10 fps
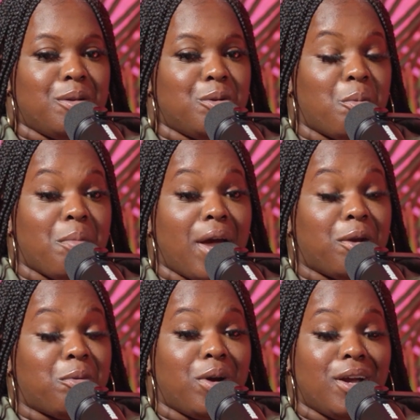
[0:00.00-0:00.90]
no
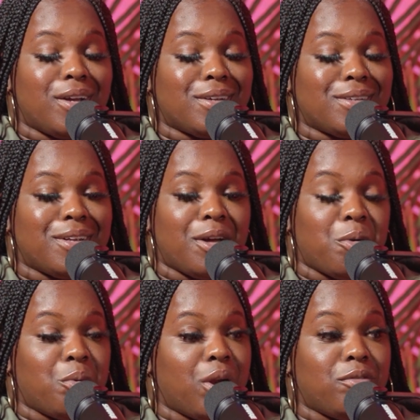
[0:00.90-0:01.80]
matter what
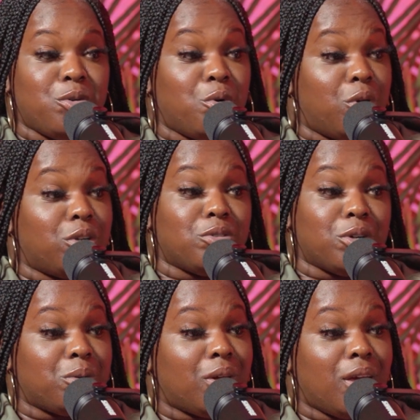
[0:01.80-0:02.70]
or whatever you're going
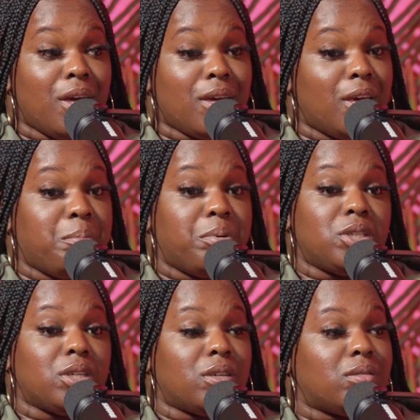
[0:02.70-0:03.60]
through, keep
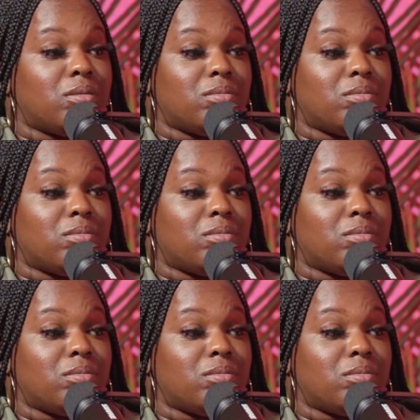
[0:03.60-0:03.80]
pushing.